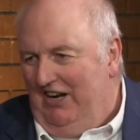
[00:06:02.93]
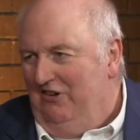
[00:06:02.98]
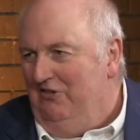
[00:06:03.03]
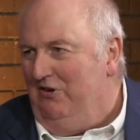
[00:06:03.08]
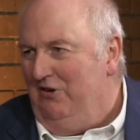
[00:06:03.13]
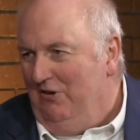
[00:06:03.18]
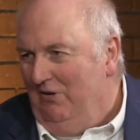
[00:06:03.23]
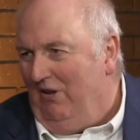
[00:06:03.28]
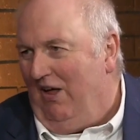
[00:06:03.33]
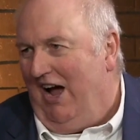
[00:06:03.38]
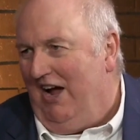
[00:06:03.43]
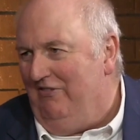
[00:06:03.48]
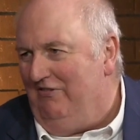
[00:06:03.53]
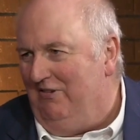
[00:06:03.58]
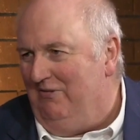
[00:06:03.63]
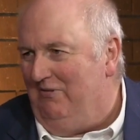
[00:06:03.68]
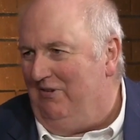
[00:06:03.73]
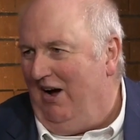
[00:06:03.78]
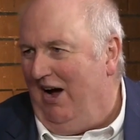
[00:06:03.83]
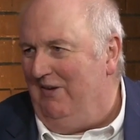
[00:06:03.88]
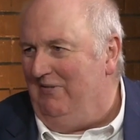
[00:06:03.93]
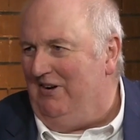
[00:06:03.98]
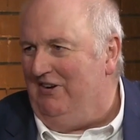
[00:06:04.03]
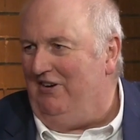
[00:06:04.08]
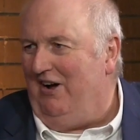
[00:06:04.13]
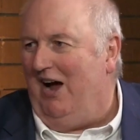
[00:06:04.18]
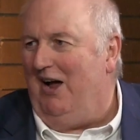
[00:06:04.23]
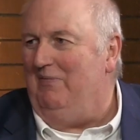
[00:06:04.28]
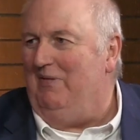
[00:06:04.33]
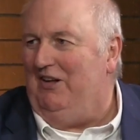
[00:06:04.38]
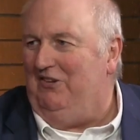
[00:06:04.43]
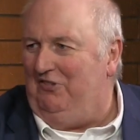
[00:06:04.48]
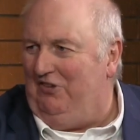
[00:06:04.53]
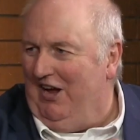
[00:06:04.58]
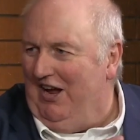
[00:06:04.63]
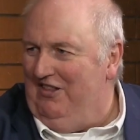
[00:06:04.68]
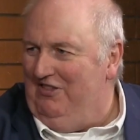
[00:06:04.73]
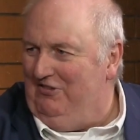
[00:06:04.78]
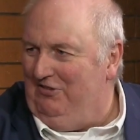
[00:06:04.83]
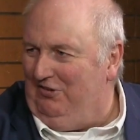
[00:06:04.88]
do lie from time to time. They
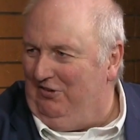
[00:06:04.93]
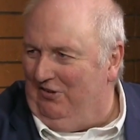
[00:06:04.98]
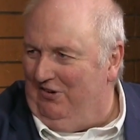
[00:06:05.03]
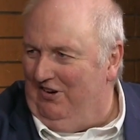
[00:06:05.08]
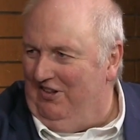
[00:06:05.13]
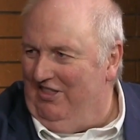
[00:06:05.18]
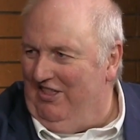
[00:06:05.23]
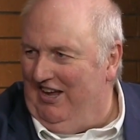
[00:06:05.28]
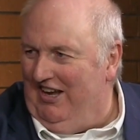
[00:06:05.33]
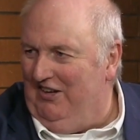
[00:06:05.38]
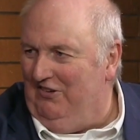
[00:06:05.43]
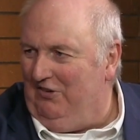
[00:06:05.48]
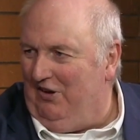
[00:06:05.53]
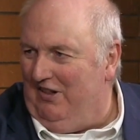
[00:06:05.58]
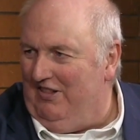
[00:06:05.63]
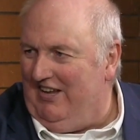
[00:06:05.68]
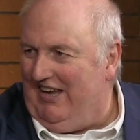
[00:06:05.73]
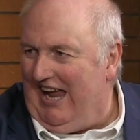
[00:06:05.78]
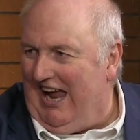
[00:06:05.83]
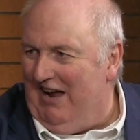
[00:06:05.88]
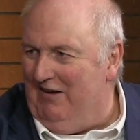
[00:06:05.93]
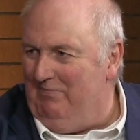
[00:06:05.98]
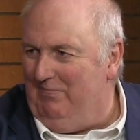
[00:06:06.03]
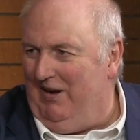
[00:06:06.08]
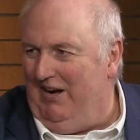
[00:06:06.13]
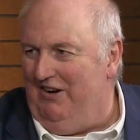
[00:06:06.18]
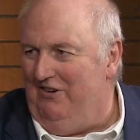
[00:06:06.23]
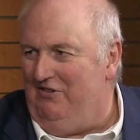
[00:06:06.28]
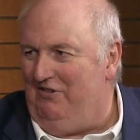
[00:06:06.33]
say certain things on the campaign